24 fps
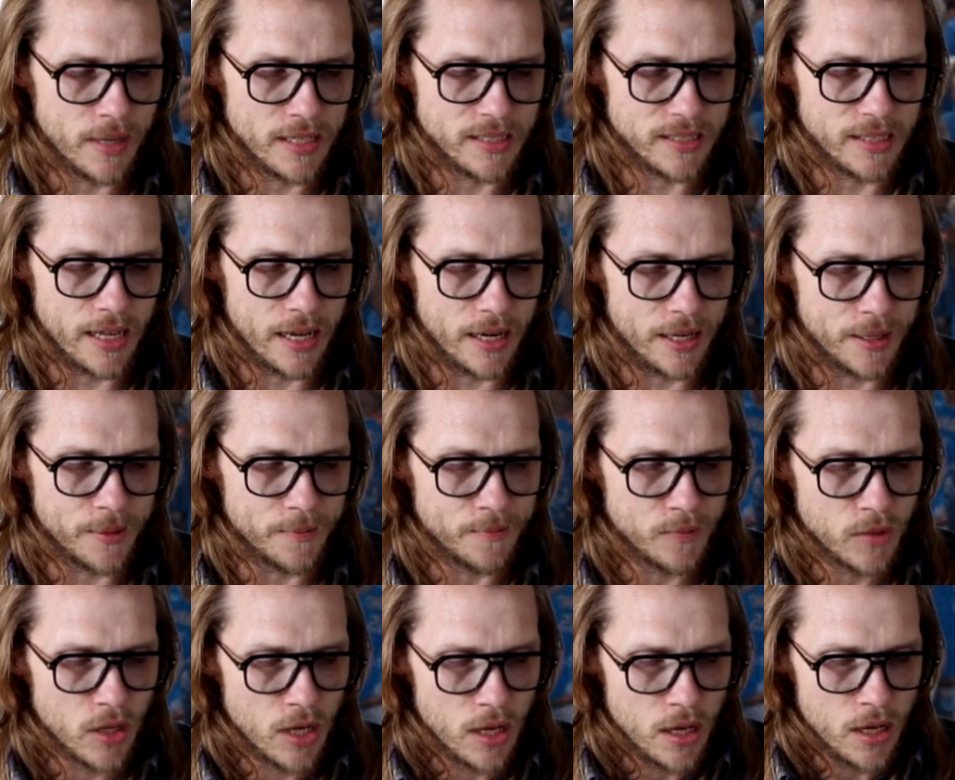I said
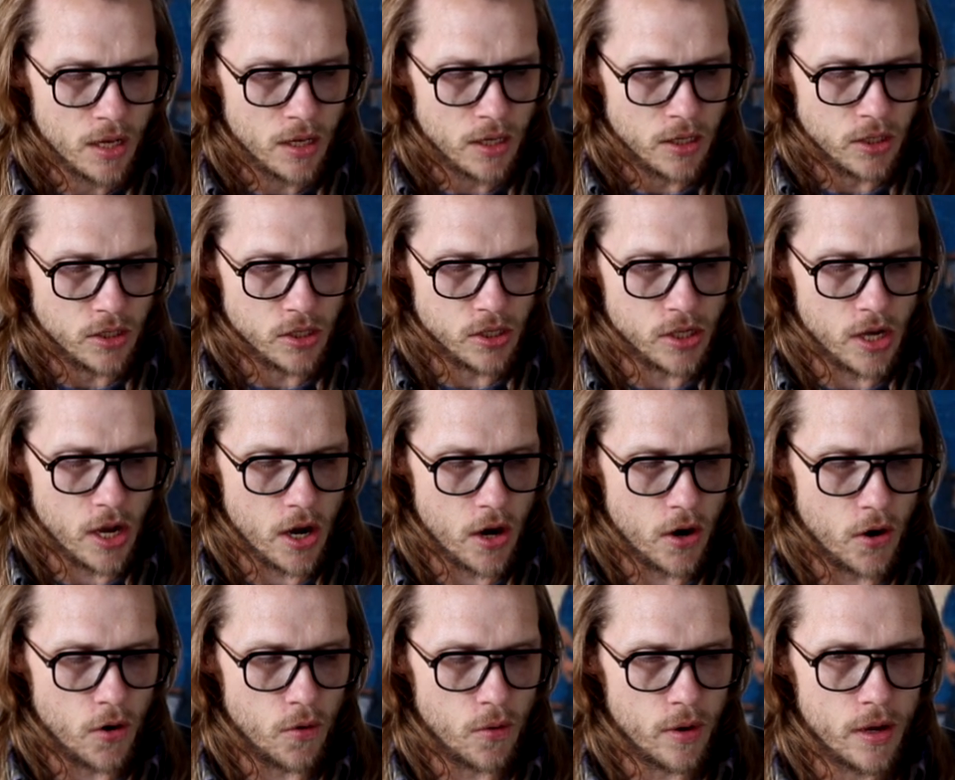it.
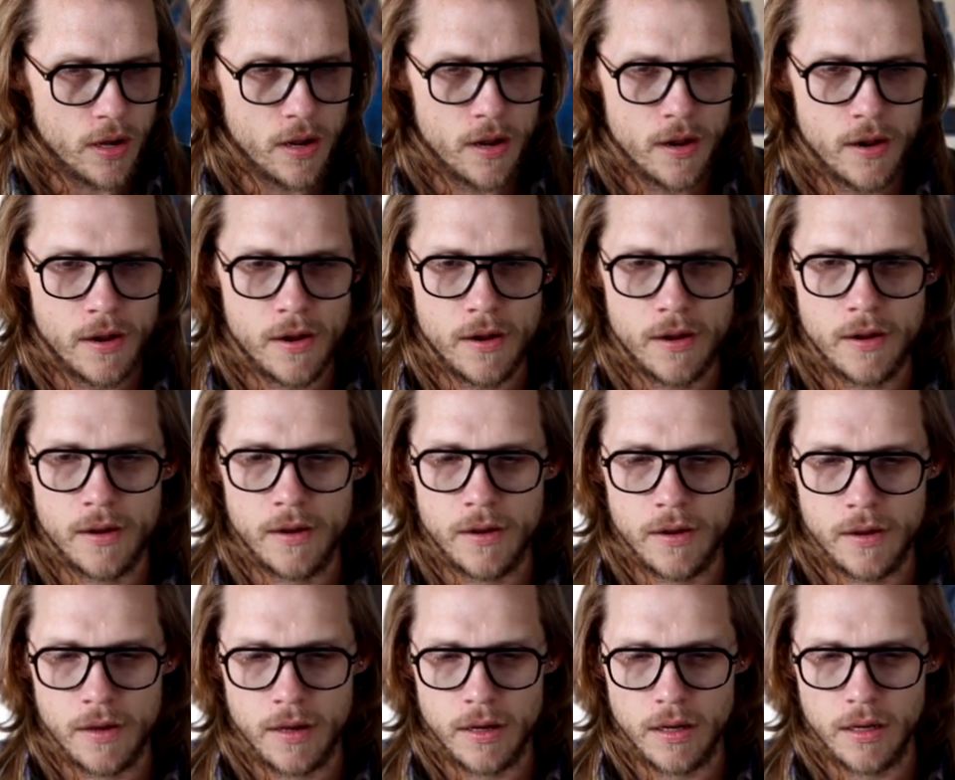So,
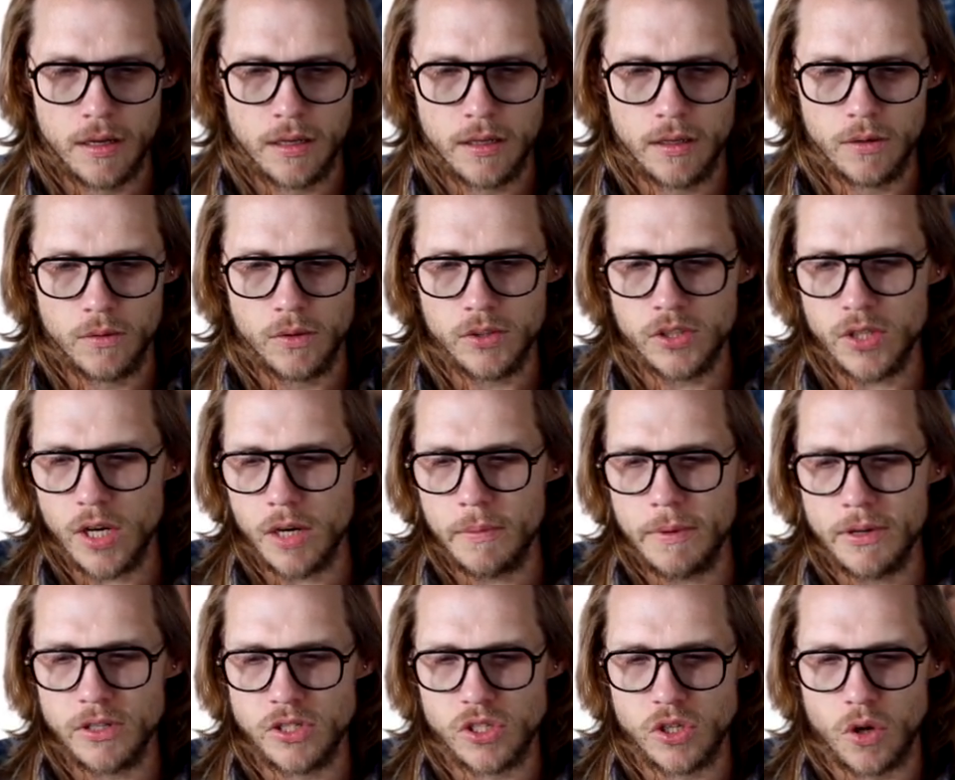let's talk
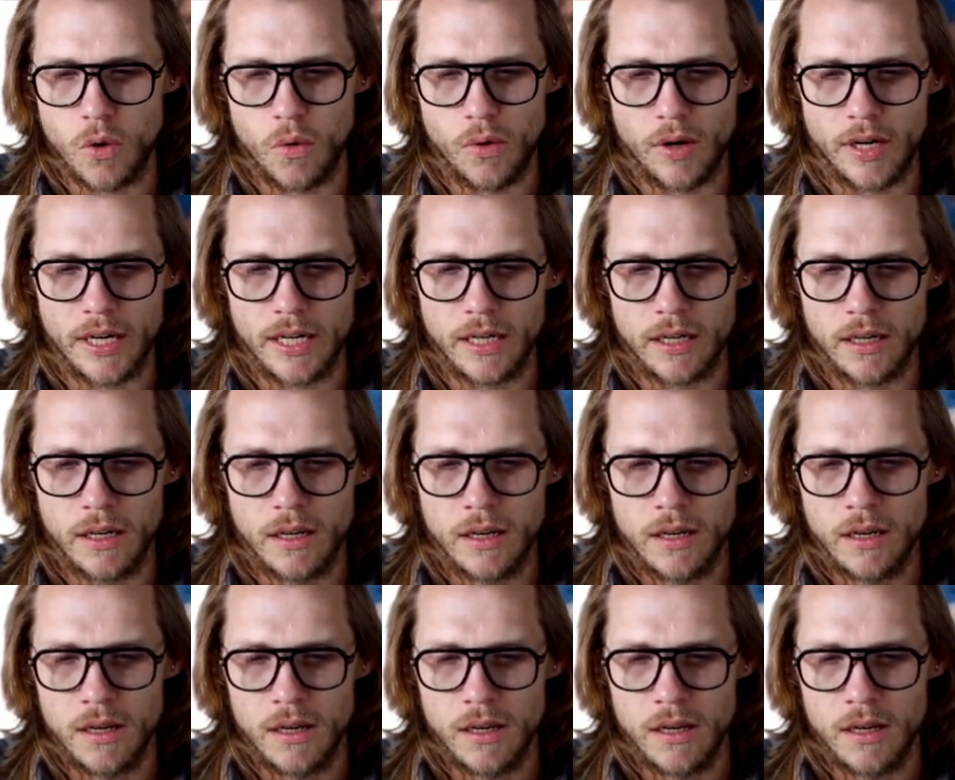about his scoring.